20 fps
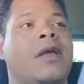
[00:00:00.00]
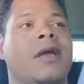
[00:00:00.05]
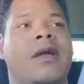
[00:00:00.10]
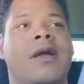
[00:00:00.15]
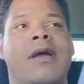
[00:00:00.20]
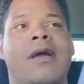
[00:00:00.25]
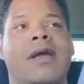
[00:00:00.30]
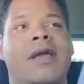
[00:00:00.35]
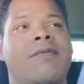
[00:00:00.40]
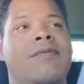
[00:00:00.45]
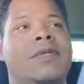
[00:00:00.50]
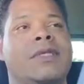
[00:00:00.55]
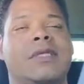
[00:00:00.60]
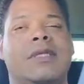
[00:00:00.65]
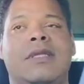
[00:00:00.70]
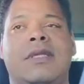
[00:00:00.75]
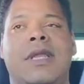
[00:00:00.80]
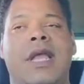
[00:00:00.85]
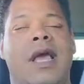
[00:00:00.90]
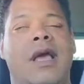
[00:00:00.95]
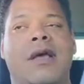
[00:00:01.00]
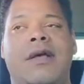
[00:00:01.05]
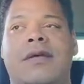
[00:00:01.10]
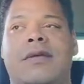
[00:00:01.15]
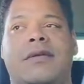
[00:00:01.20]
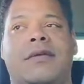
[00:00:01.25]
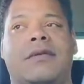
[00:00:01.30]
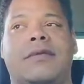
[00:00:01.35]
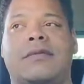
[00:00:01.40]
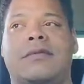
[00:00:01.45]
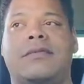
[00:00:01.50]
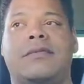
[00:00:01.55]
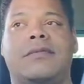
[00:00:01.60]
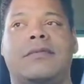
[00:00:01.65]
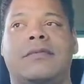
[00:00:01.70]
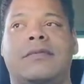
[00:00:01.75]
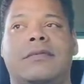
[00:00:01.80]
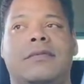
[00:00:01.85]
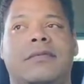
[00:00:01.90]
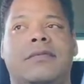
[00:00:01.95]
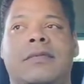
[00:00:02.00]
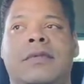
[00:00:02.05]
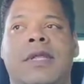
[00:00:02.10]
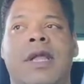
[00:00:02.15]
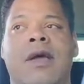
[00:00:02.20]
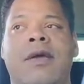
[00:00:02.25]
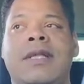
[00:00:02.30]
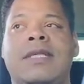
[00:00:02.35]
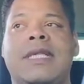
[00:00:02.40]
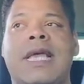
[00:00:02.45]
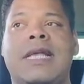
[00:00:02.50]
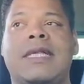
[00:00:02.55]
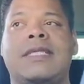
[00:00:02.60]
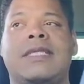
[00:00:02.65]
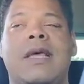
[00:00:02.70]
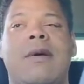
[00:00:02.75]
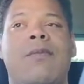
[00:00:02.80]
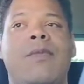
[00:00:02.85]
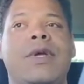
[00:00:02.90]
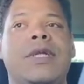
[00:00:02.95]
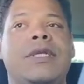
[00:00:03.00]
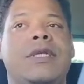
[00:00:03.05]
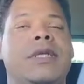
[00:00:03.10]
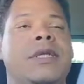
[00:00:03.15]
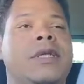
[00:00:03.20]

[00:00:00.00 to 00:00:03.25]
Girl, it was, no. It's like someone,